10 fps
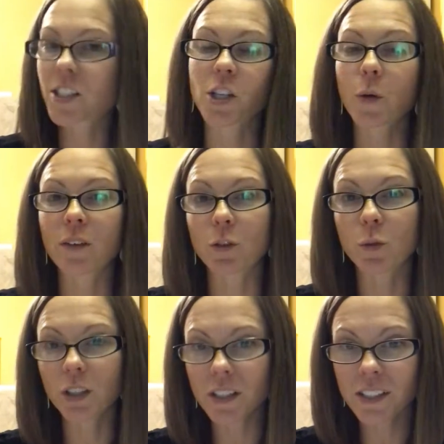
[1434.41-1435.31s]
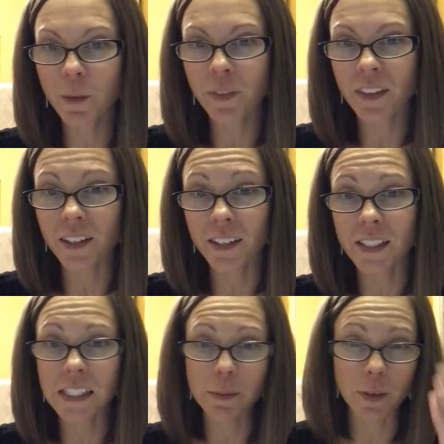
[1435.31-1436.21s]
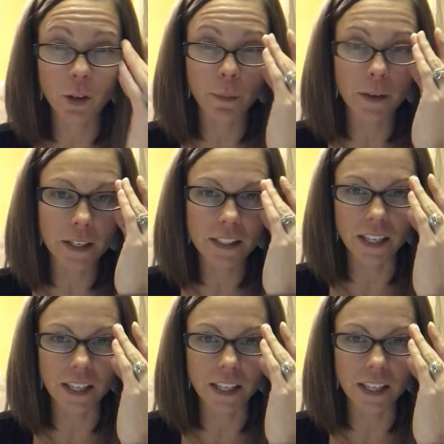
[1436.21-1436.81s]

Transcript: So if you cook something that doesn't smell the best,